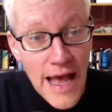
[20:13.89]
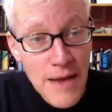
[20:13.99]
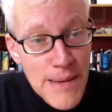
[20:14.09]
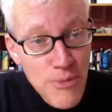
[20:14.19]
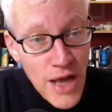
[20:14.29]

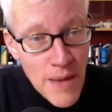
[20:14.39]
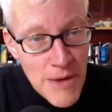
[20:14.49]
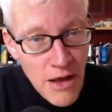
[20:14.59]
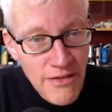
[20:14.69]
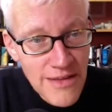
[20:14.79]
And people come
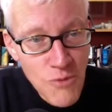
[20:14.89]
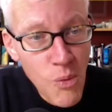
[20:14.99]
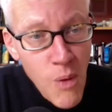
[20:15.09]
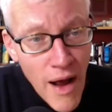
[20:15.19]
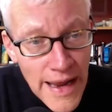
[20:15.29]
and ask him,
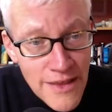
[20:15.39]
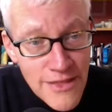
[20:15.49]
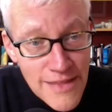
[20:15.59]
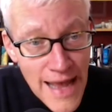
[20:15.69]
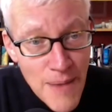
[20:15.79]
well, why
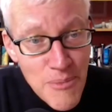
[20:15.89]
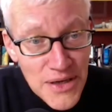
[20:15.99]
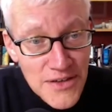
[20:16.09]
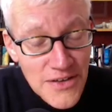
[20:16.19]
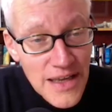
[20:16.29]
has this
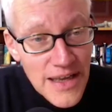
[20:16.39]
happened?